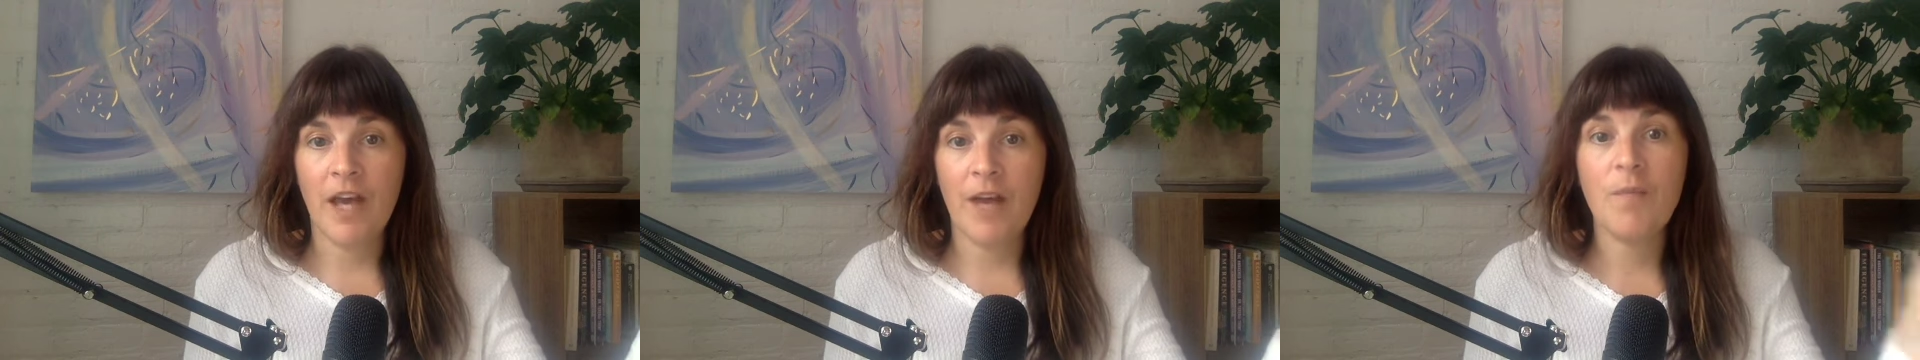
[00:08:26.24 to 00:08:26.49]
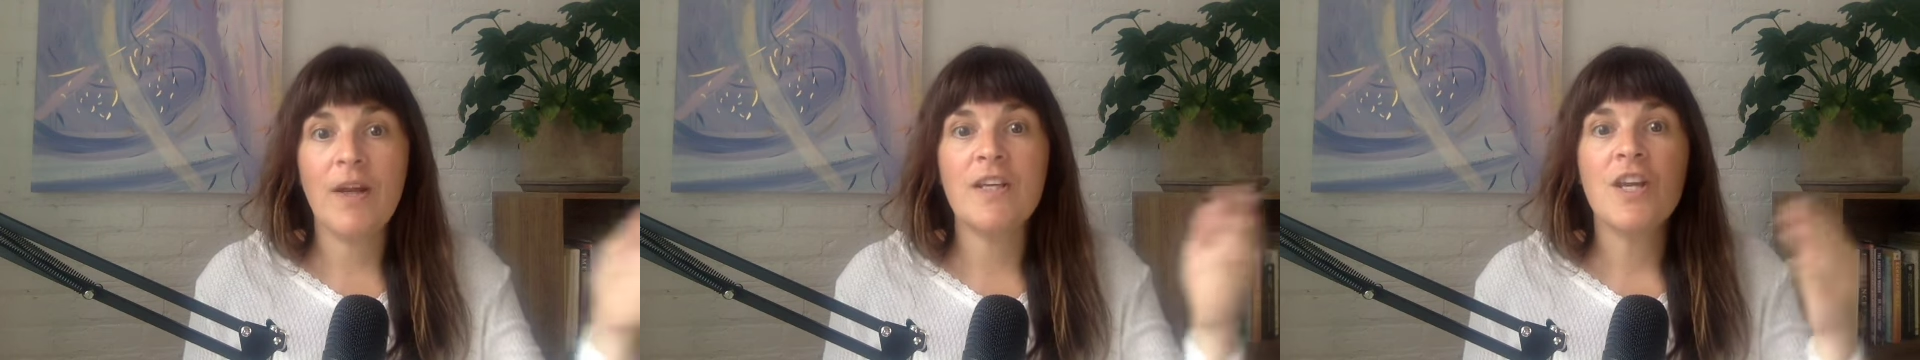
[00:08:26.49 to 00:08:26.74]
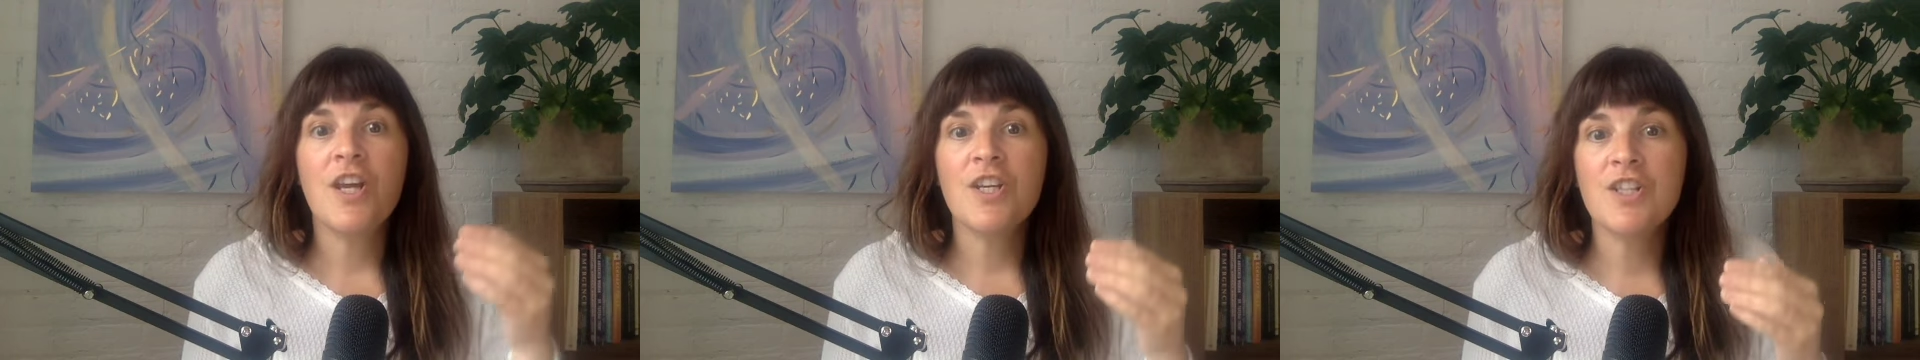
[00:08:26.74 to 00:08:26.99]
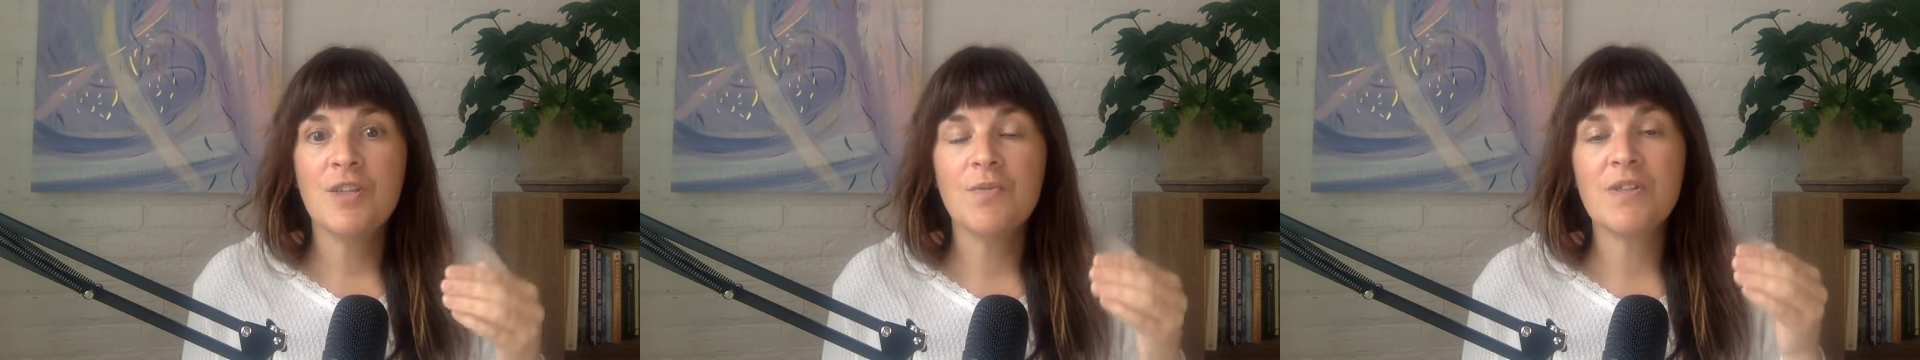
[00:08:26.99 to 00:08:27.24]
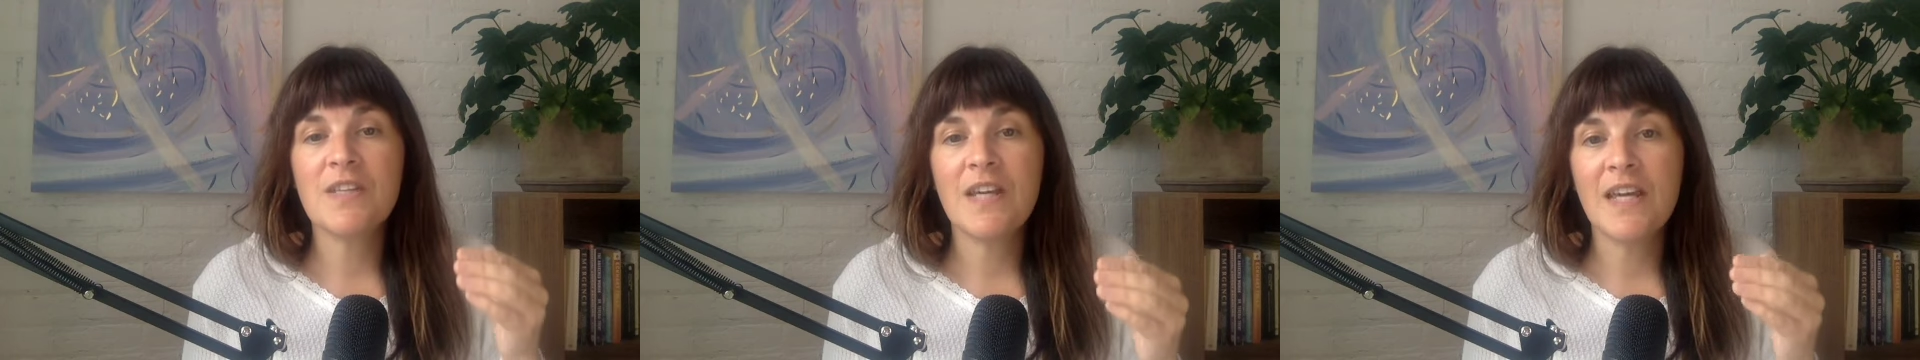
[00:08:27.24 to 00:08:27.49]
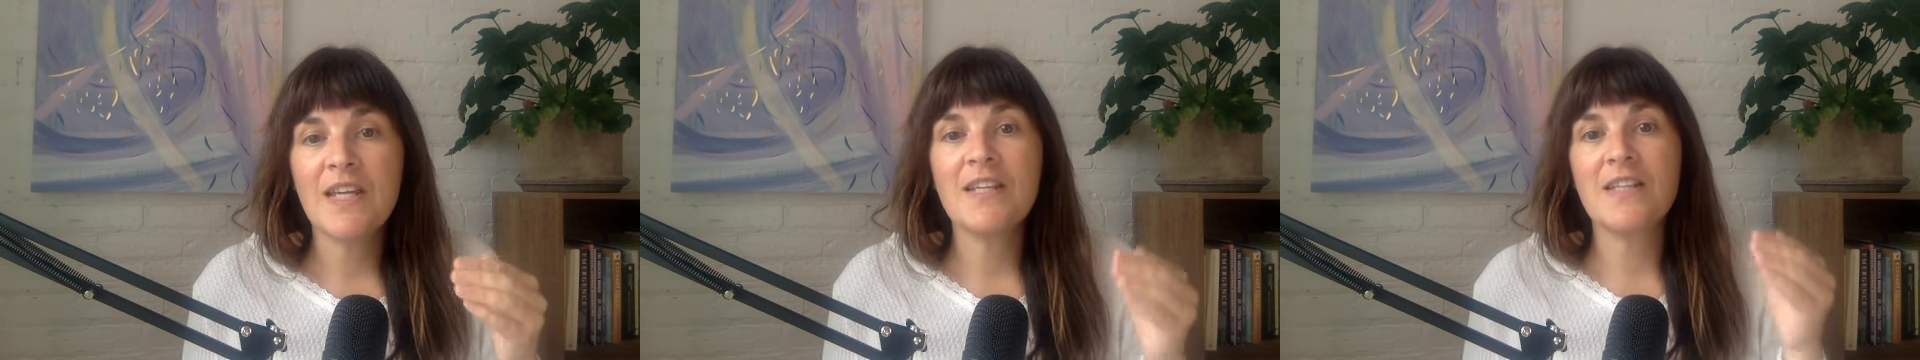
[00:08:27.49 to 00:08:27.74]
And when she was
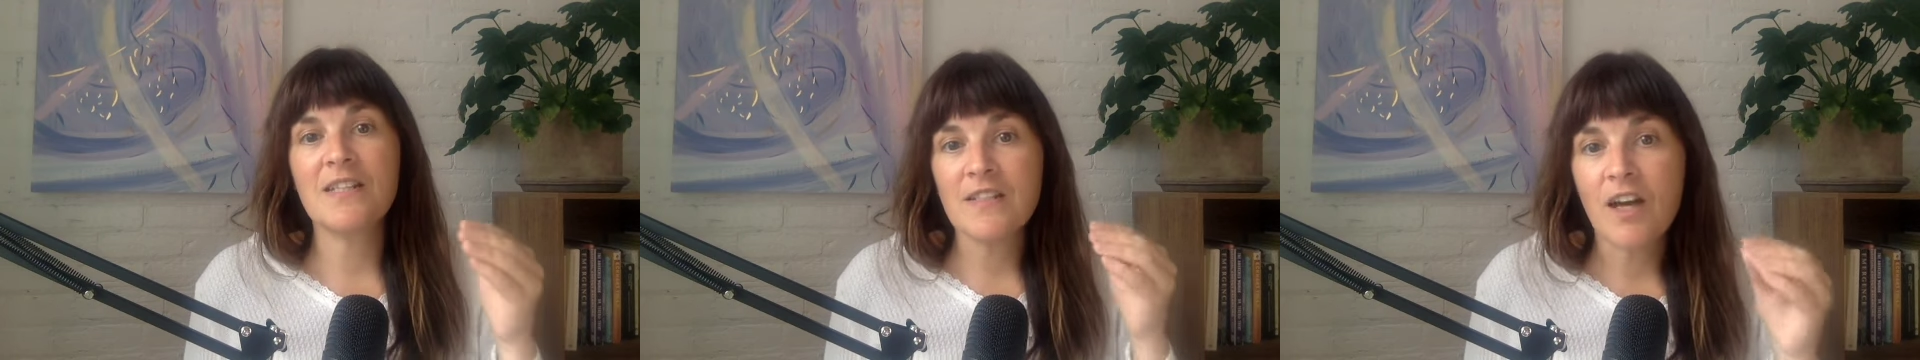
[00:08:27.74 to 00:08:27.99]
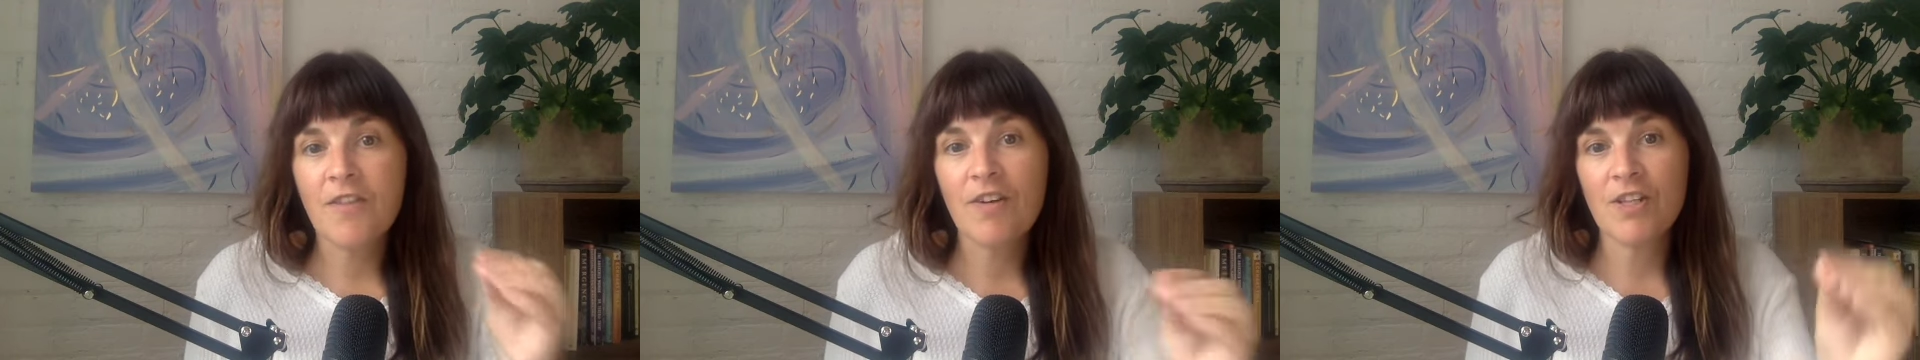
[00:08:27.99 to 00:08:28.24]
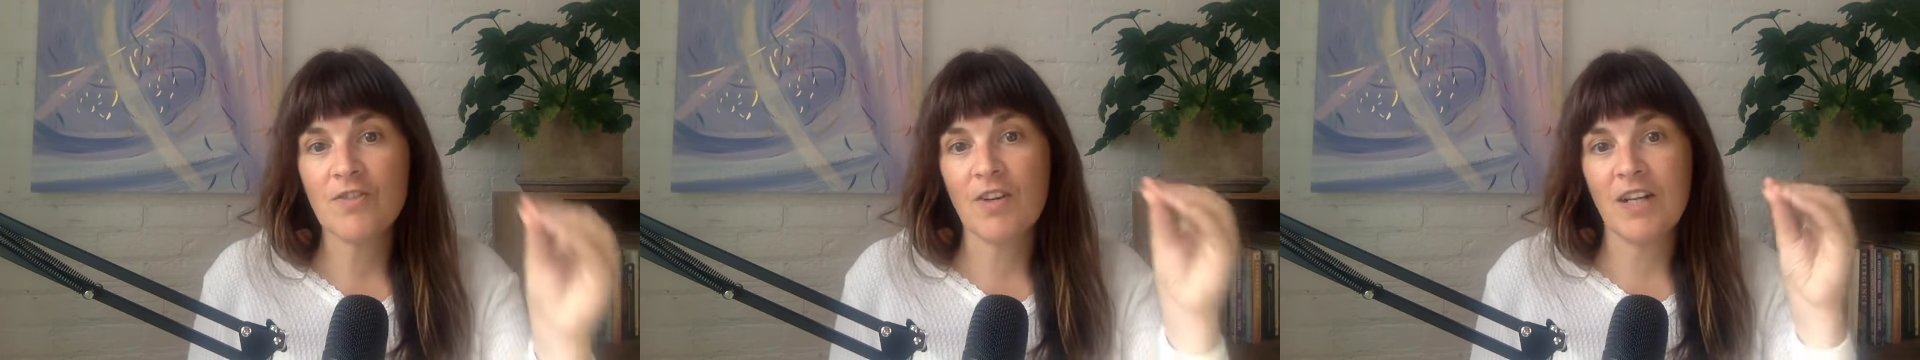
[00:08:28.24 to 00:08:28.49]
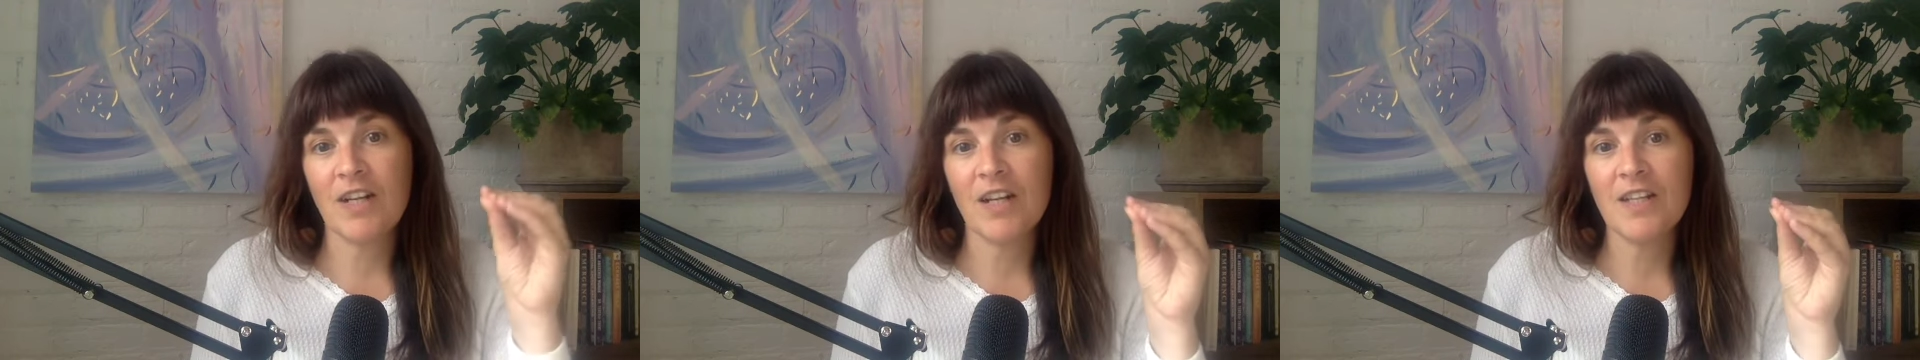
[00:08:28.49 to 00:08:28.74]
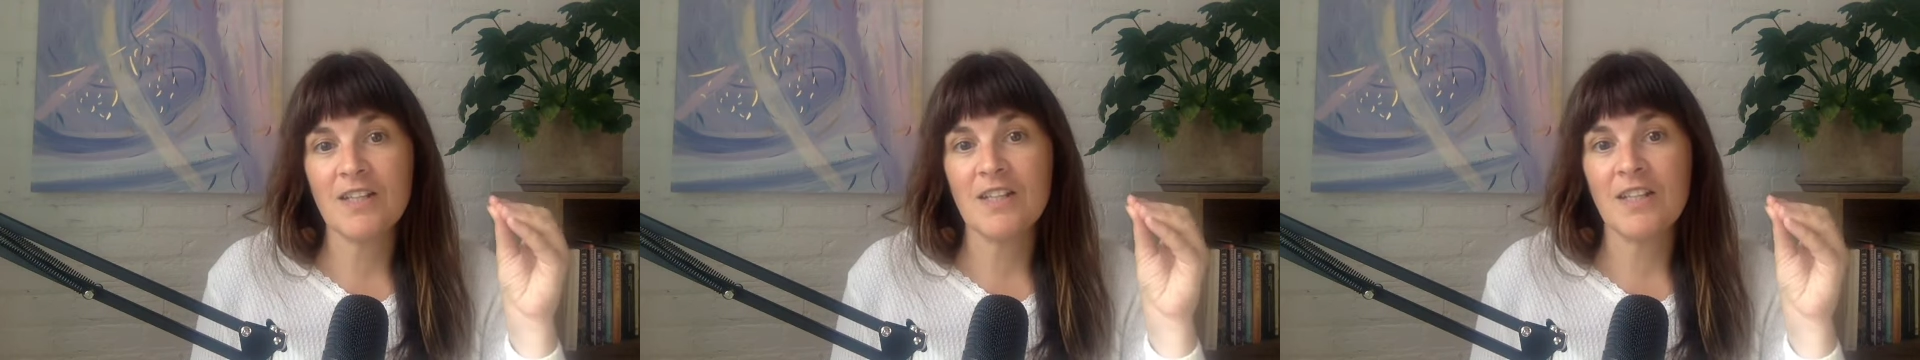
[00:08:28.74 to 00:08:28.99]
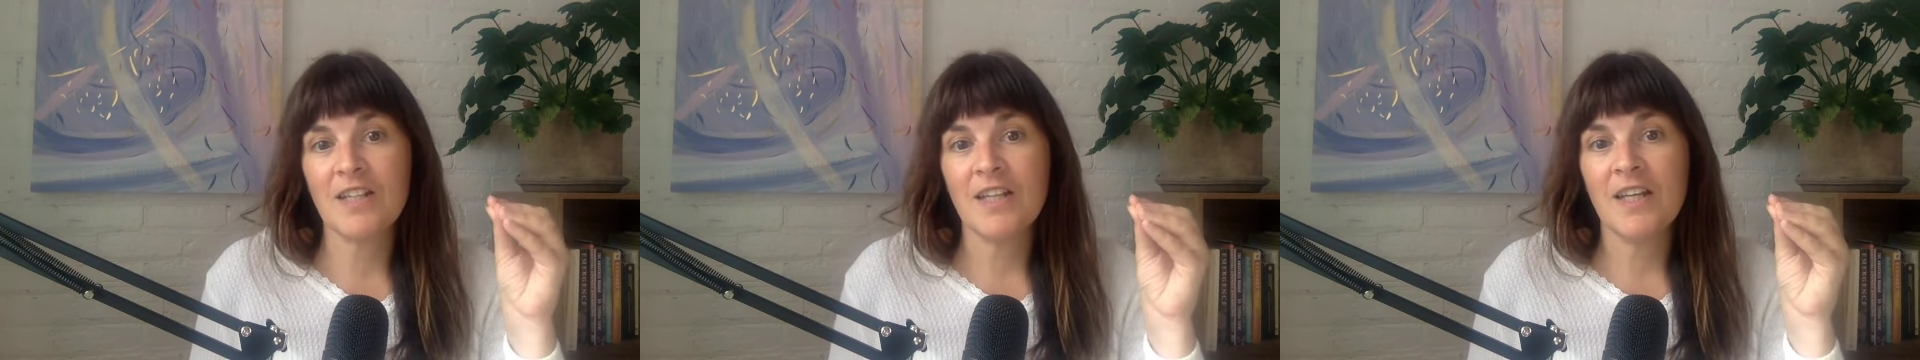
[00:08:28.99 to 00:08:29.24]
in this Thai restaurant in
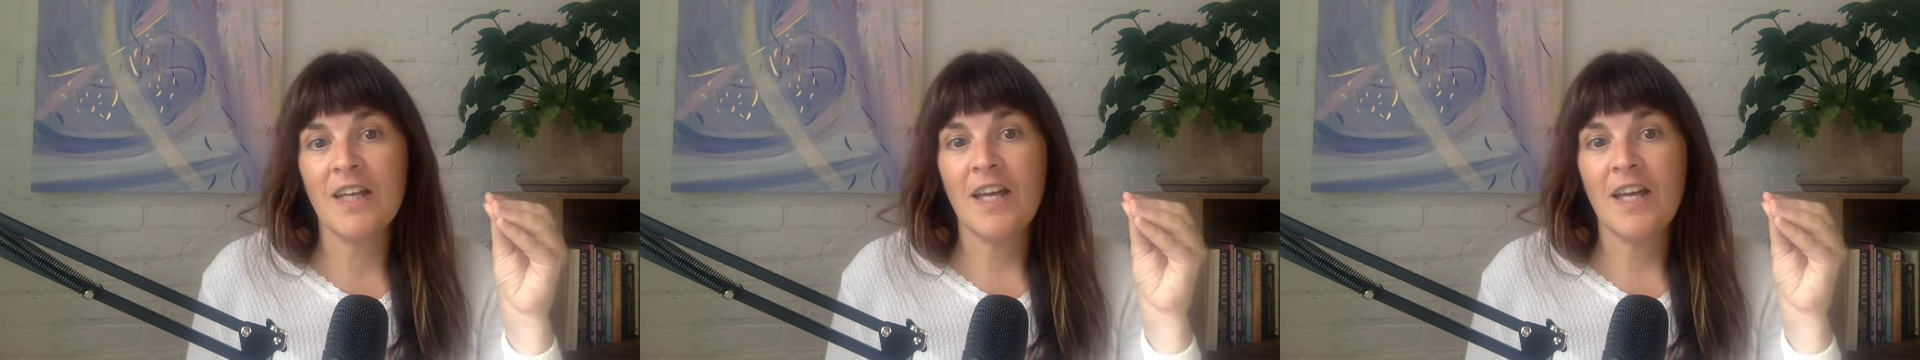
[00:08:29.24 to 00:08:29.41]
London,